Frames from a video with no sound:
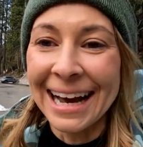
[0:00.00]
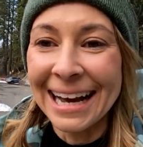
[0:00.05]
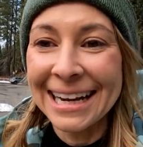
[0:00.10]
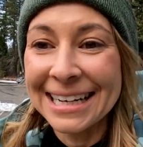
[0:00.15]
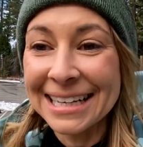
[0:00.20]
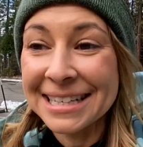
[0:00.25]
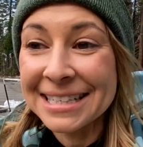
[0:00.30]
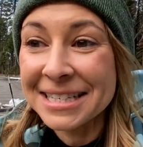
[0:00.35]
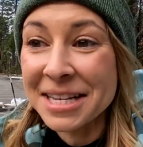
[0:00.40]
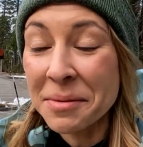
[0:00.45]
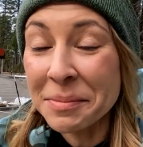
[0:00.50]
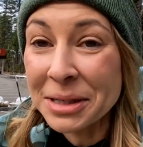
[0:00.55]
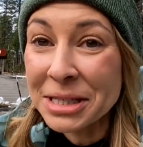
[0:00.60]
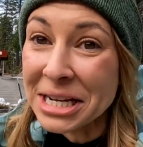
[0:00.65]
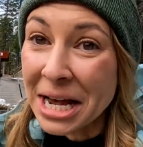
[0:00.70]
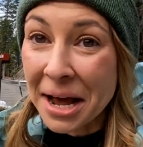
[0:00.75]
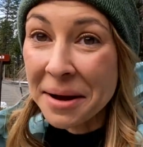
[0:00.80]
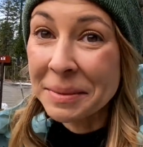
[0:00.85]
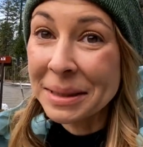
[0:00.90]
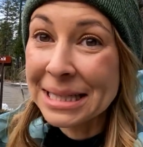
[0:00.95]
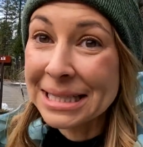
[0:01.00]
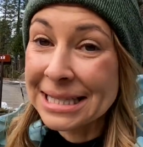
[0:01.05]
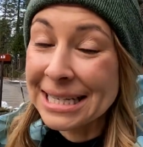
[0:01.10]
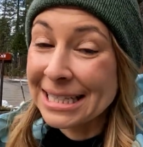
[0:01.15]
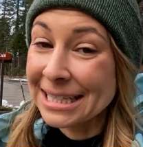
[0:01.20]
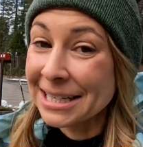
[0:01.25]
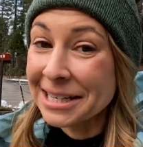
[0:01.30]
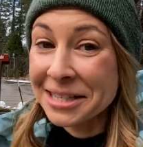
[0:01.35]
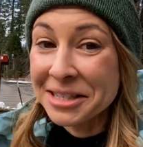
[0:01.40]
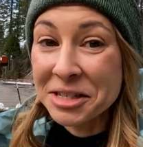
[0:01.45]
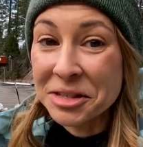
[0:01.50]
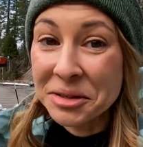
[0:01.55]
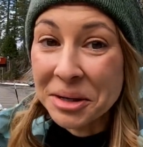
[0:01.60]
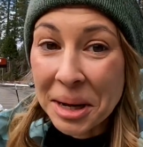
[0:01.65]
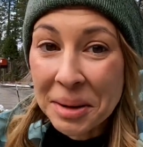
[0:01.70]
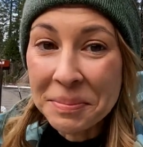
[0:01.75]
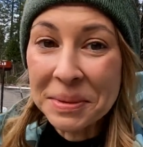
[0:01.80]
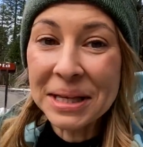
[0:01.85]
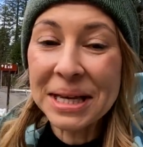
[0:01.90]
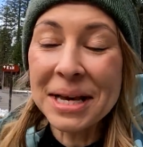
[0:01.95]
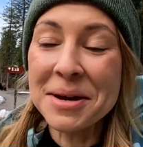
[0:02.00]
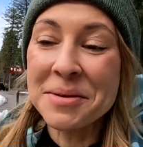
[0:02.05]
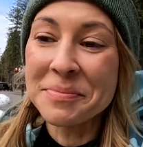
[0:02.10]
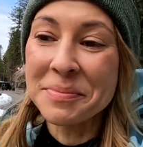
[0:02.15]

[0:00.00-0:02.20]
and in the summertime is extremely